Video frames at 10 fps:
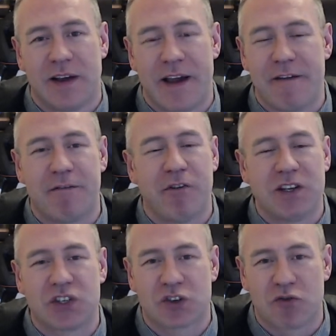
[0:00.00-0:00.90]
Every
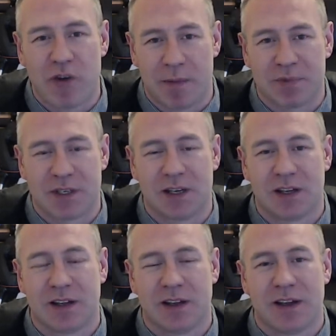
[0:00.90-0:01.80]
script.
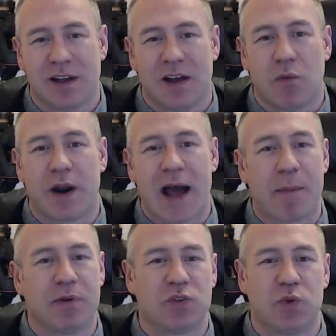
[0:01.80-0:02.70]
What
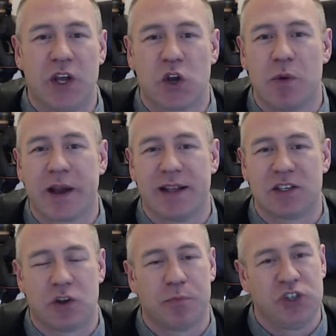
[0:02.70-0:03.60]
happens when you come
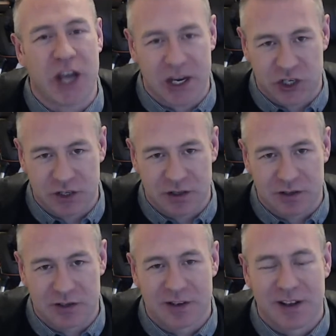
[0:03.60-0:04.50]
against
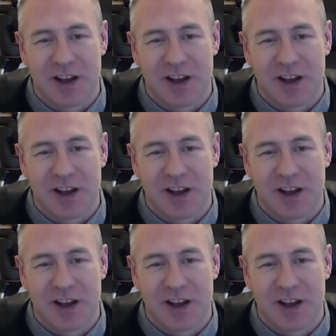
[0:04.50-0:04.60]
objections.